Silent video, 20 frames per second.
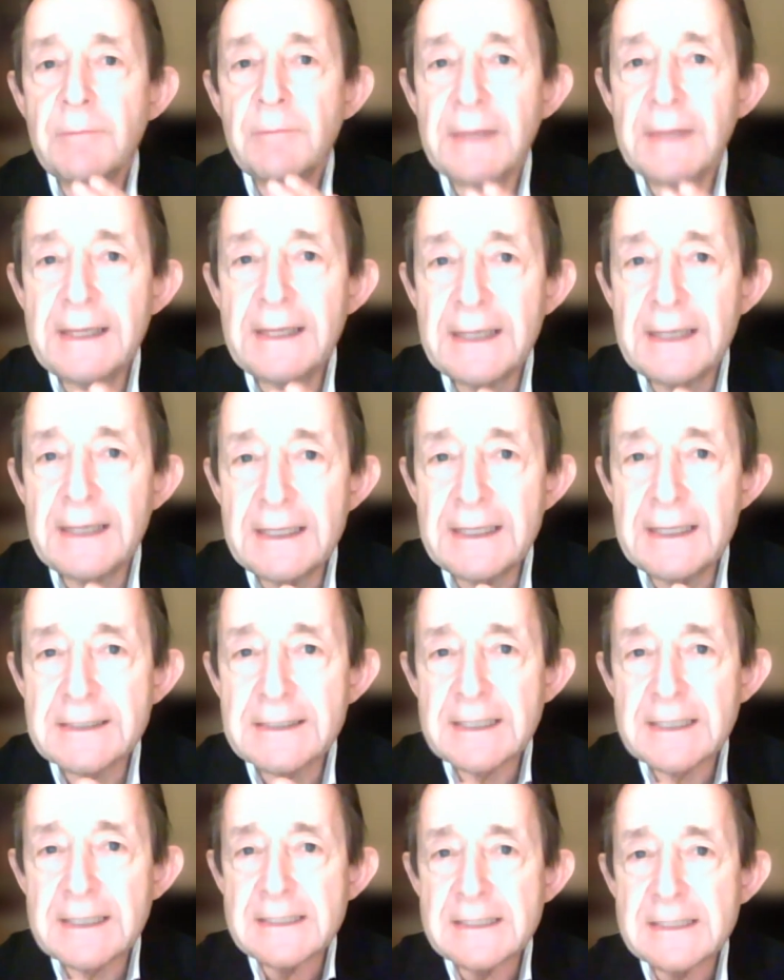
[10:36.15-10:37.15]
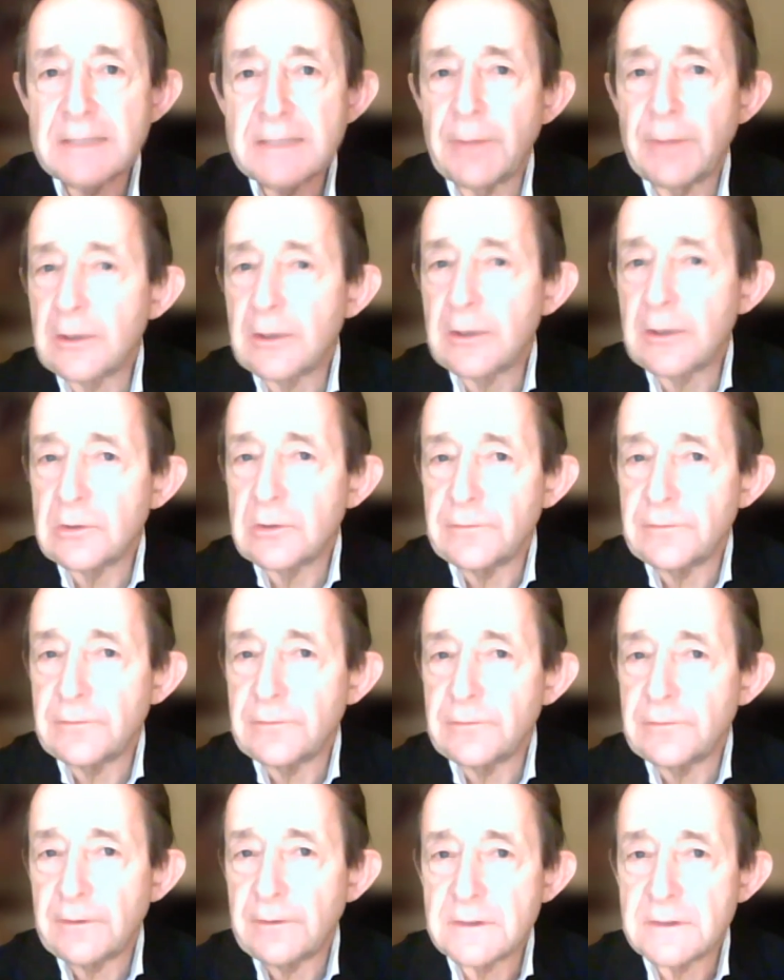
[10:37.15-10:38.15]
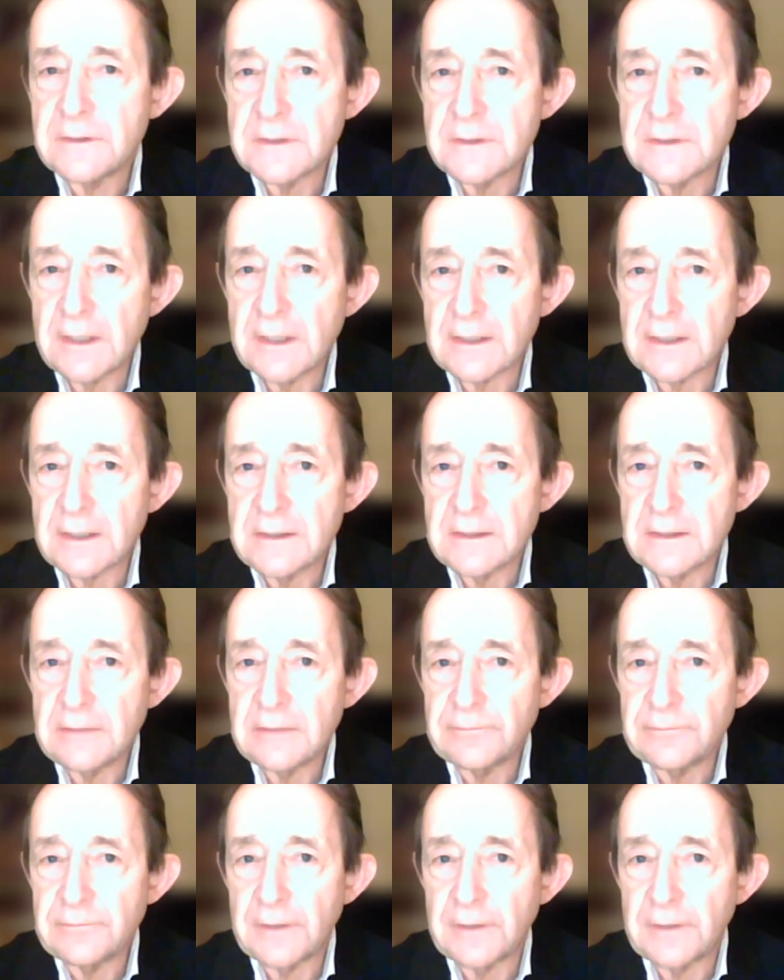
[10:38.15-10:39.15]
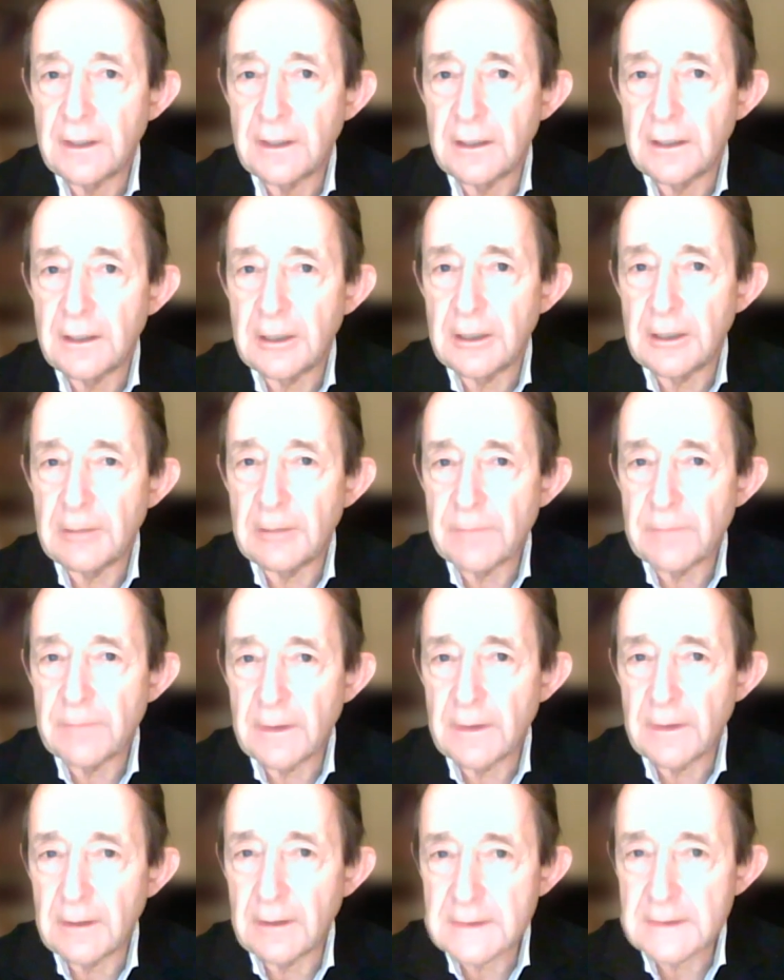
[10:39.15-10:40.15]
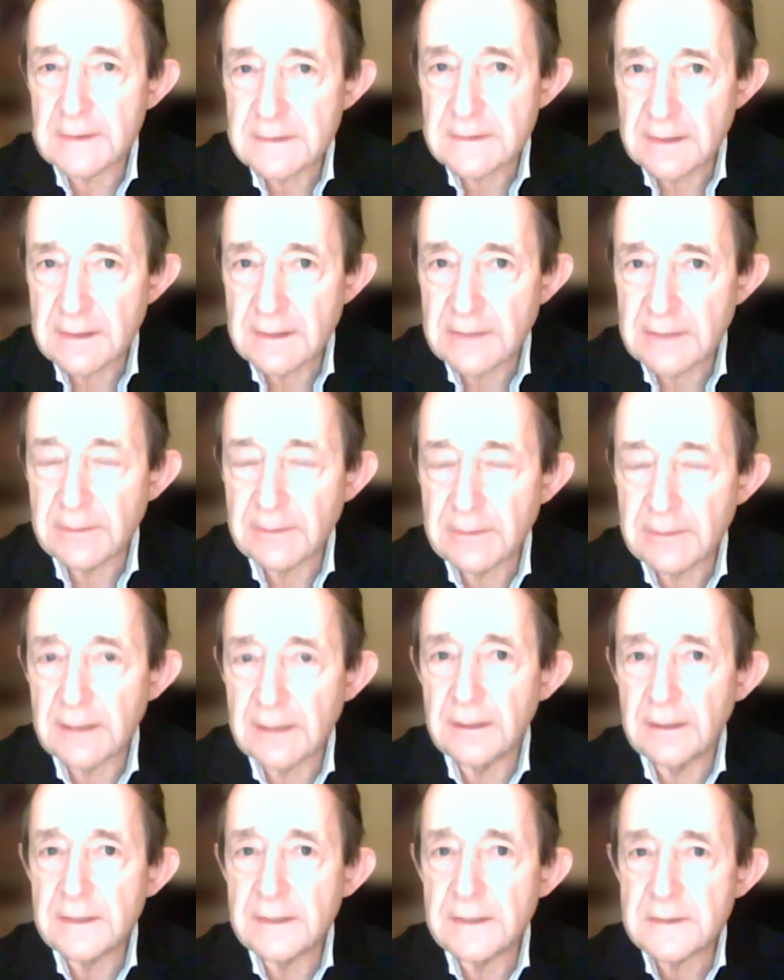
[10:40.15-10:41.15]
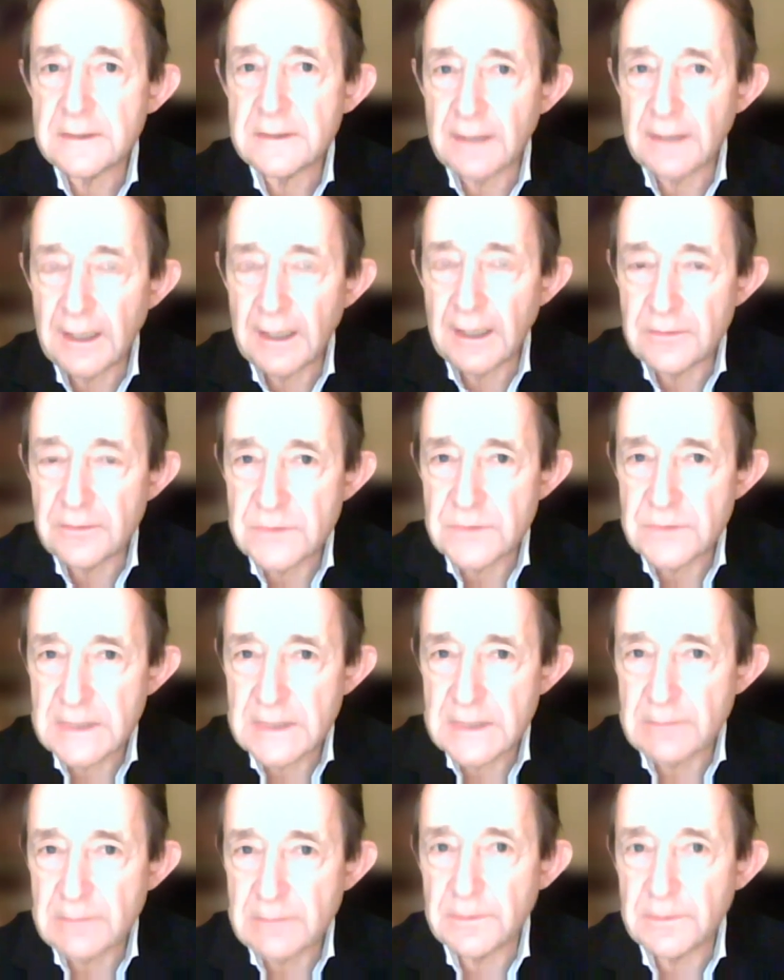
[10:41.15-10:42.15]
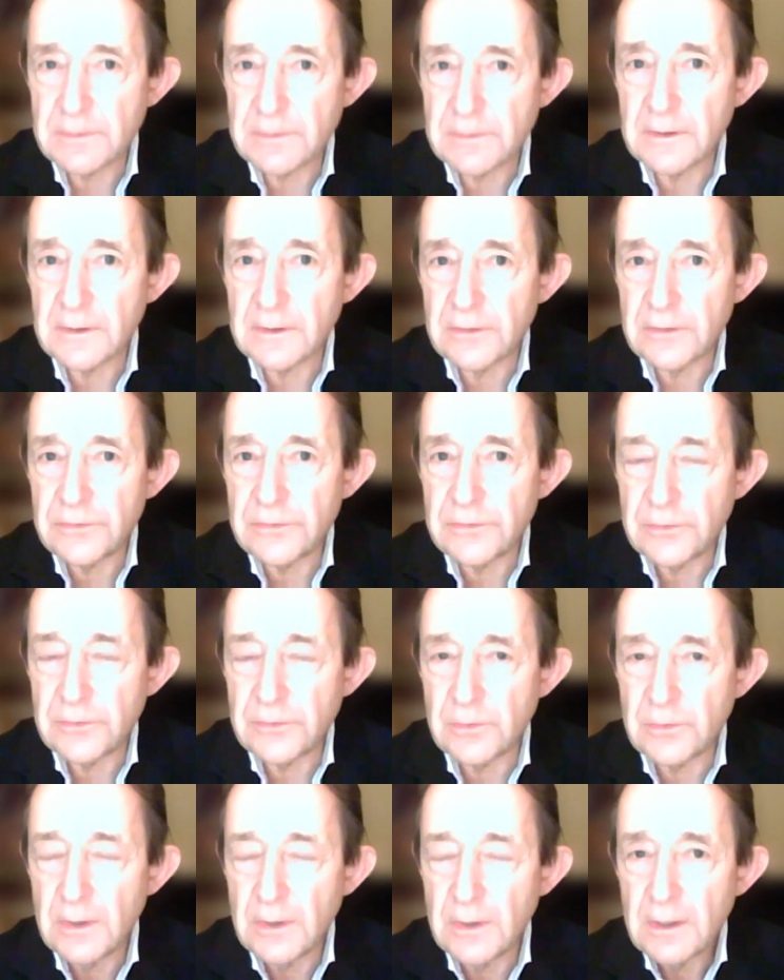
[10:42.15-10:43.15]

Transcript: Is the biographer a detective, a psychoanalyst? How deep can you